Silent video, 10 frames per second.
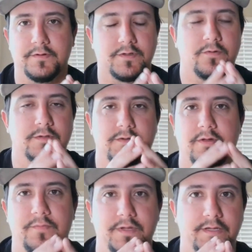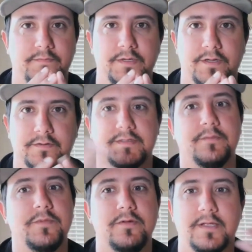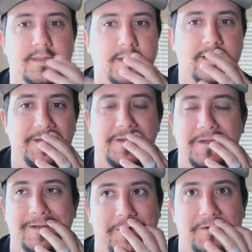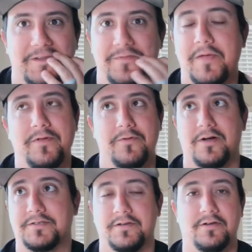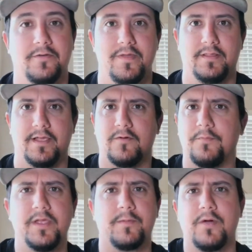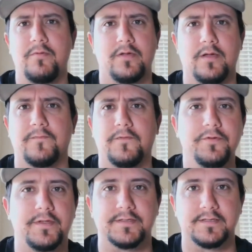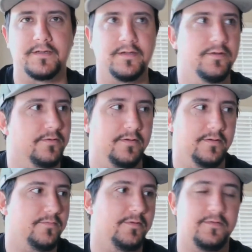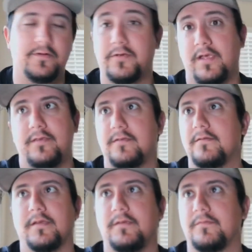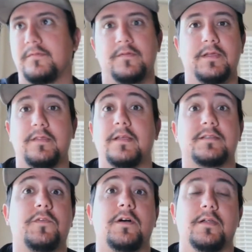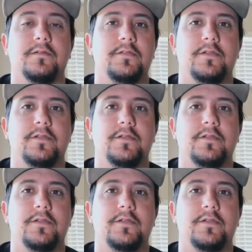There's always going to be, some unique thing. You may be watching at home being like, well, Blake Bubblegum Fluke is the GOAT. Well, okay, then, like, that's fine.